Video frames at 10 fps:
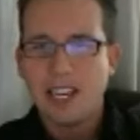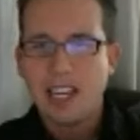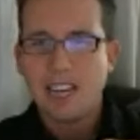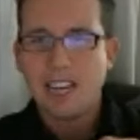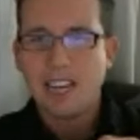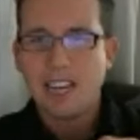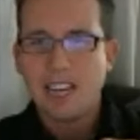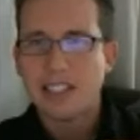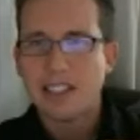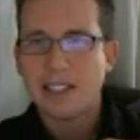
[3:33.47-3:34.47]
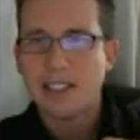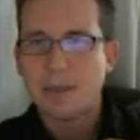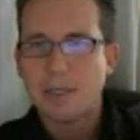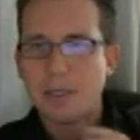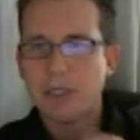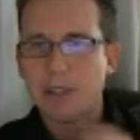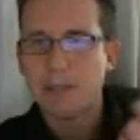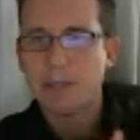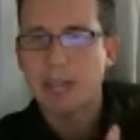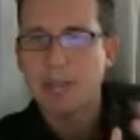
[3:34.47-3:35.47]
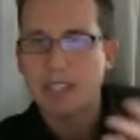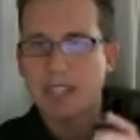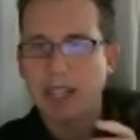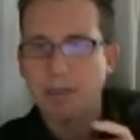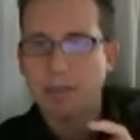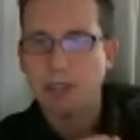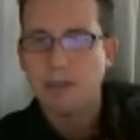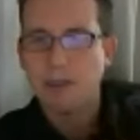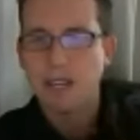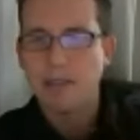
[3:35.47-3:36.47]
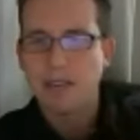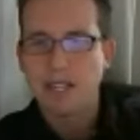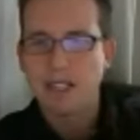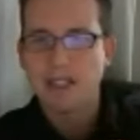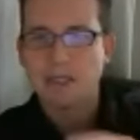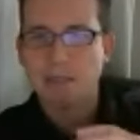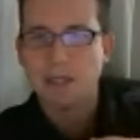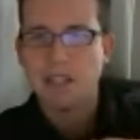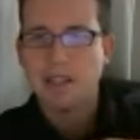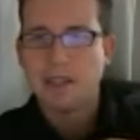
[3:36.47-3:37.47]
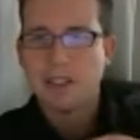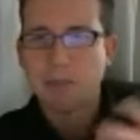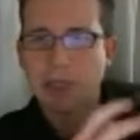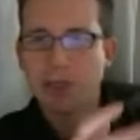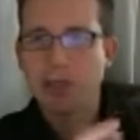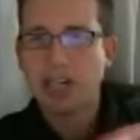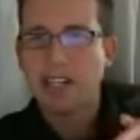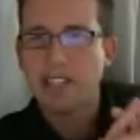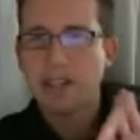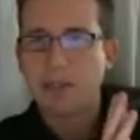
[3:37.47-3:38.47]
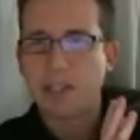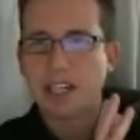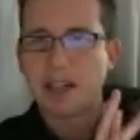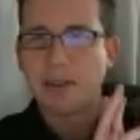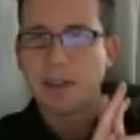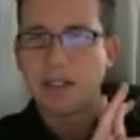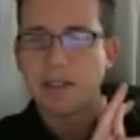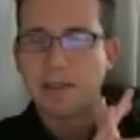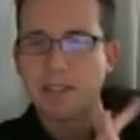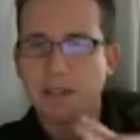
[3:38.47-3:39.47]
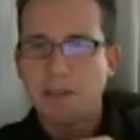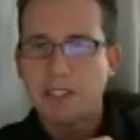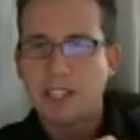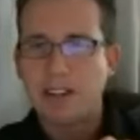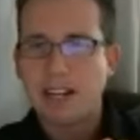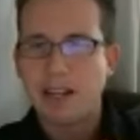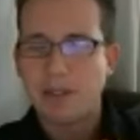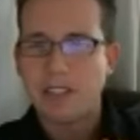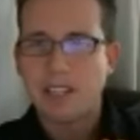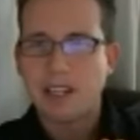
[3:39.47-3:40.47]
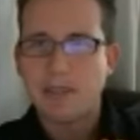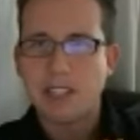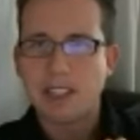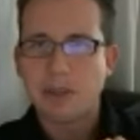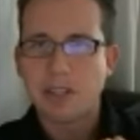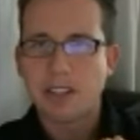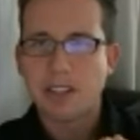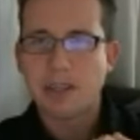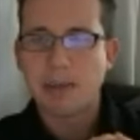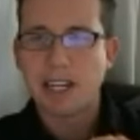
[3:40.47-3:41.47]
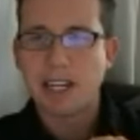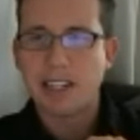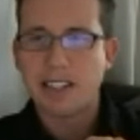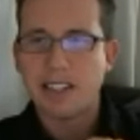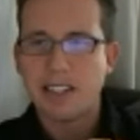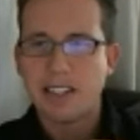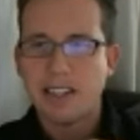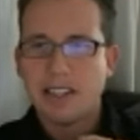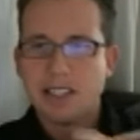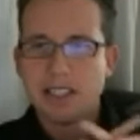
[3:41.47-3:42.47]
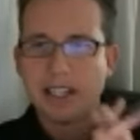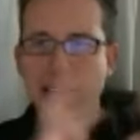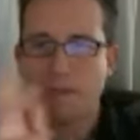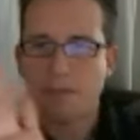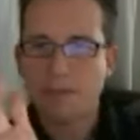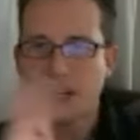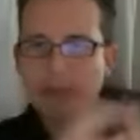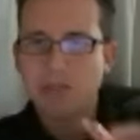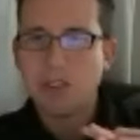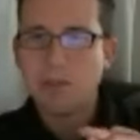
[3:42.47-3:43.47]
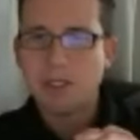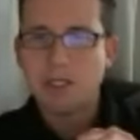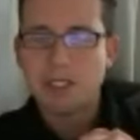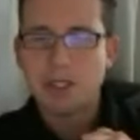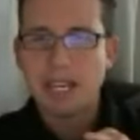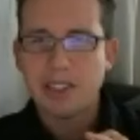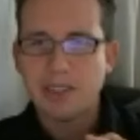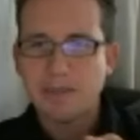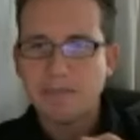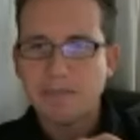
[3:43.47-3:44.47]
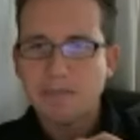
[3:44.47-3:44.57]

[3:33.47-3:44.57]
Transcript: and Alexia. We do this from time to time whenever I invite on a special guest. I really kind of want to figure out everything that goes on in their mind and not have too much distraction.